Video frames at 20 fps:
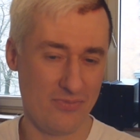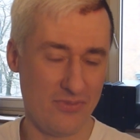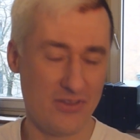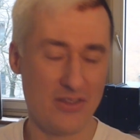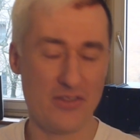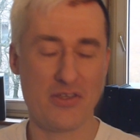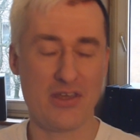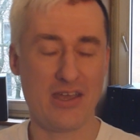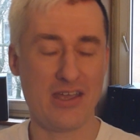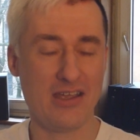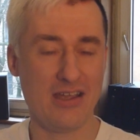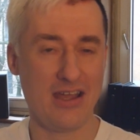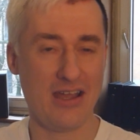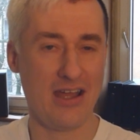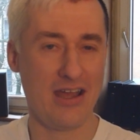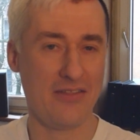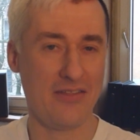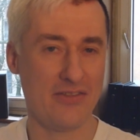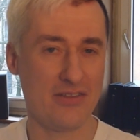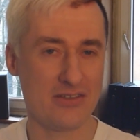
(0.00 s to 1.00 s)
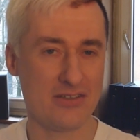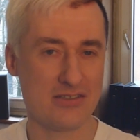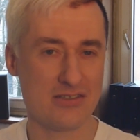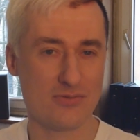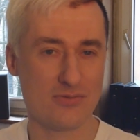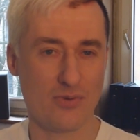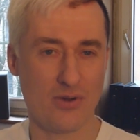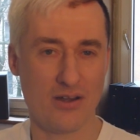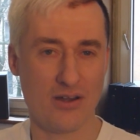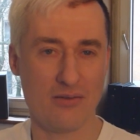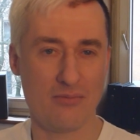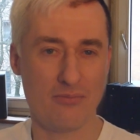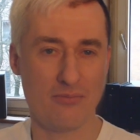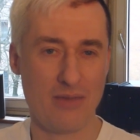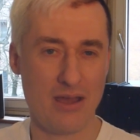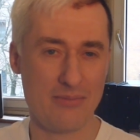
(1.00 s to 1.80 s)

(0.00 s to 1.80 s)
the thing, and this is one